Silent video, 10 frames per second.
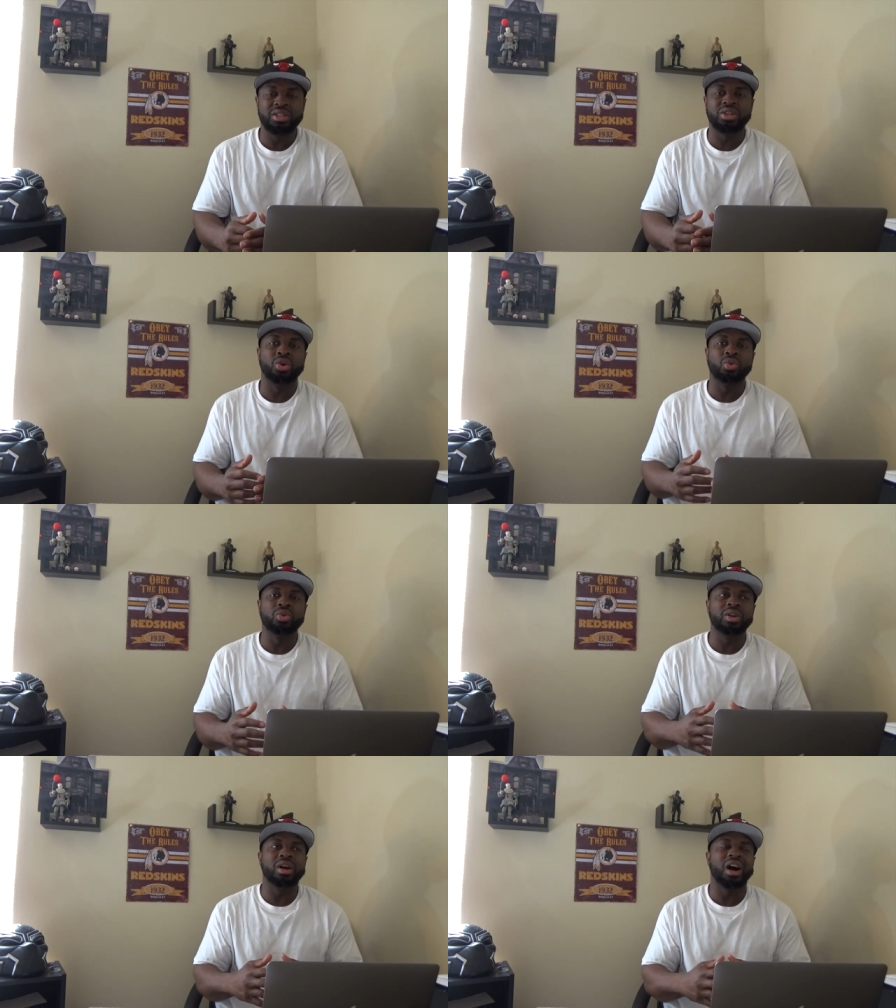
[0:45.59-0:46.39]

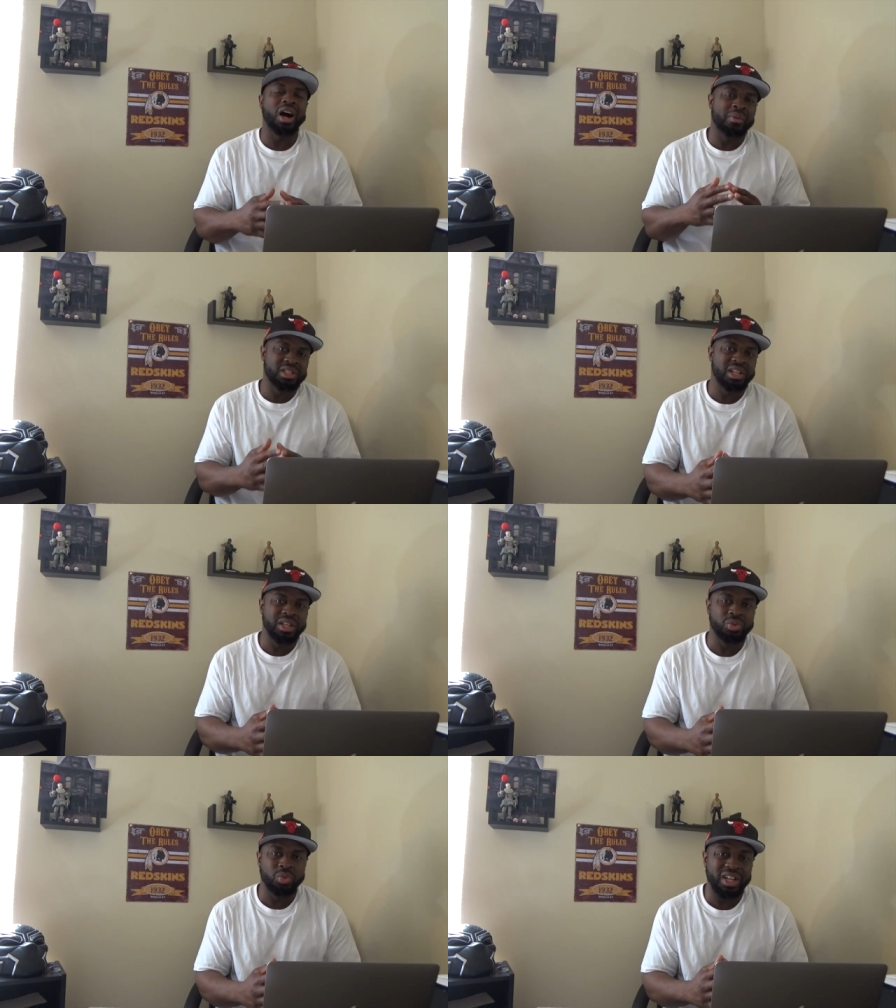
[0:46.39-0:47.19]
So obviously
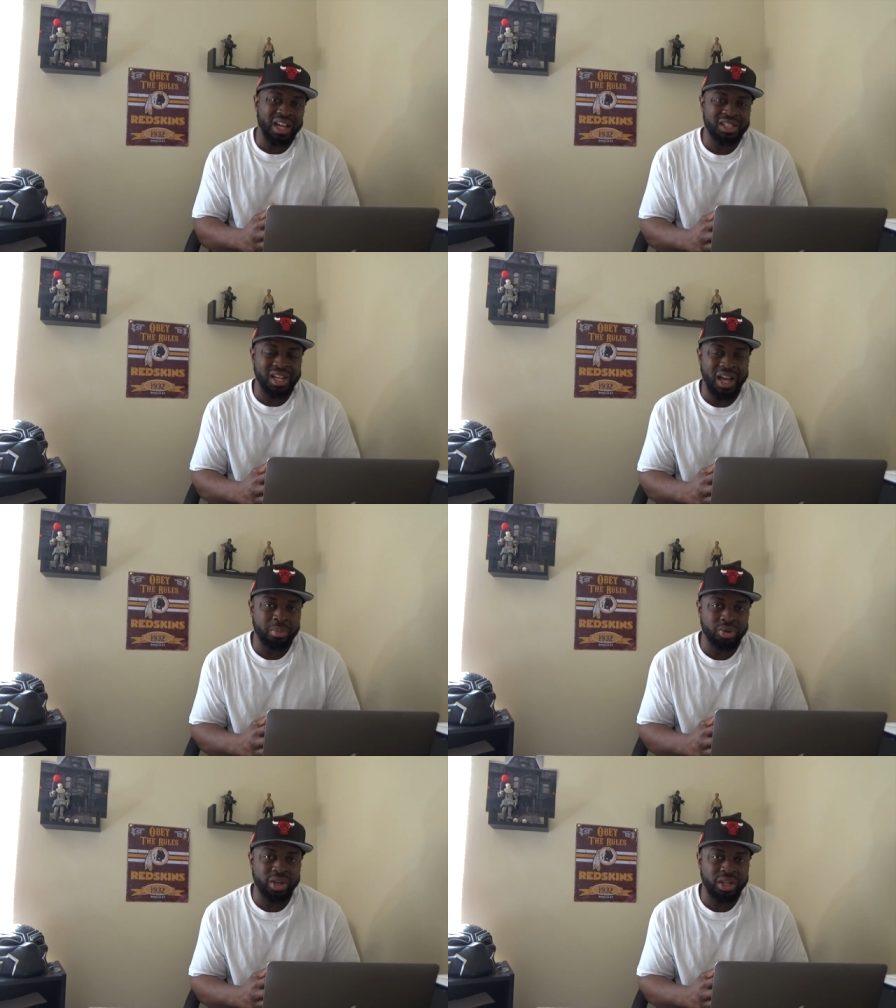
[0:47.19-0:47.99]
when that
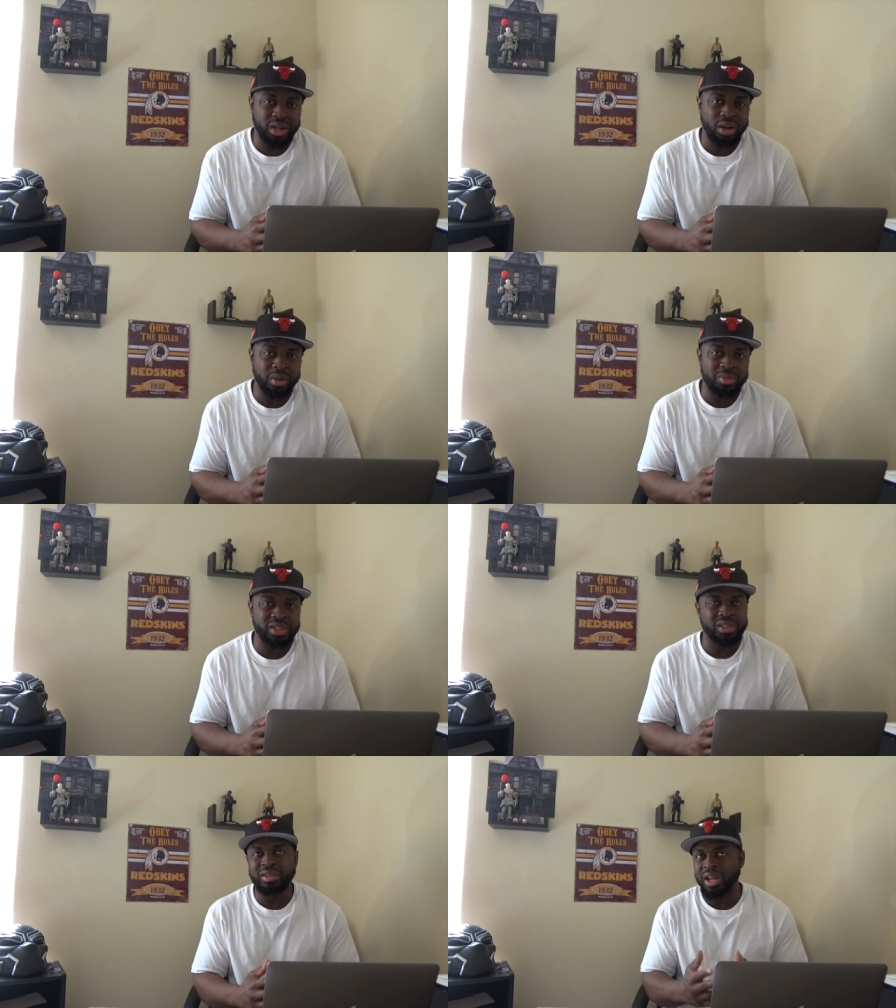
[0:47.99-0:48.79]
time period comes
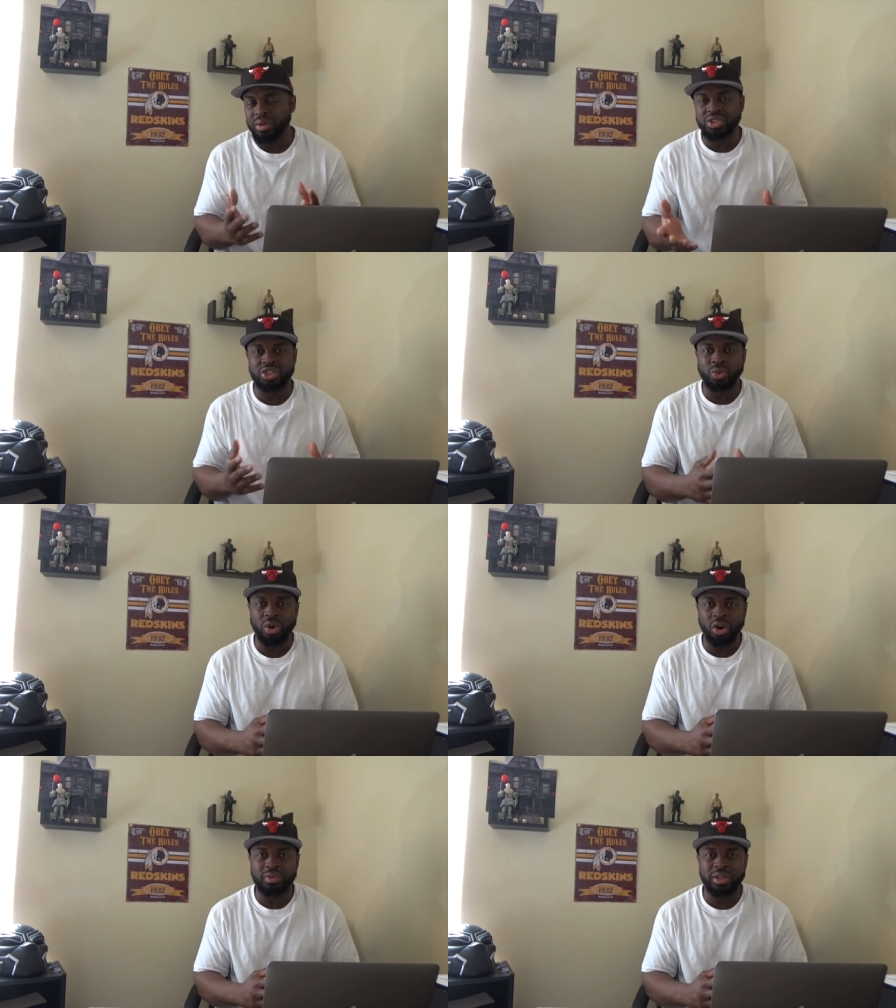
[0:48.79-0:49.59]
every so
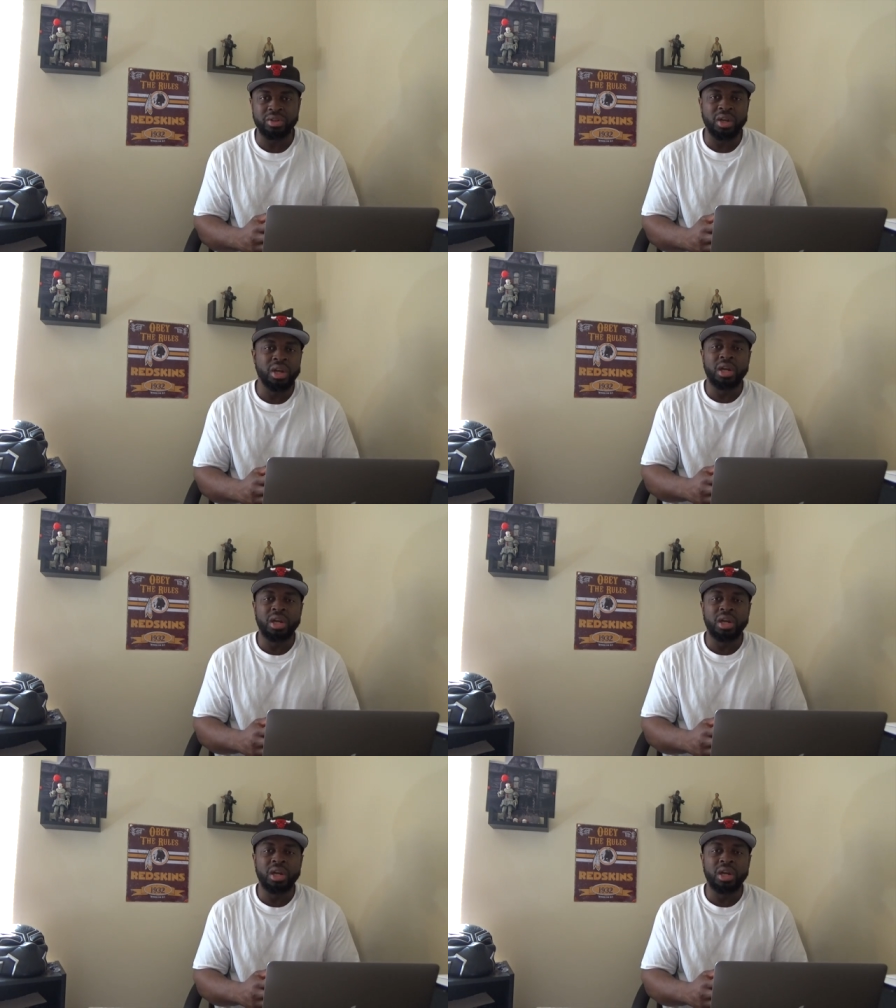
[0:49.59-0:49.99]
often,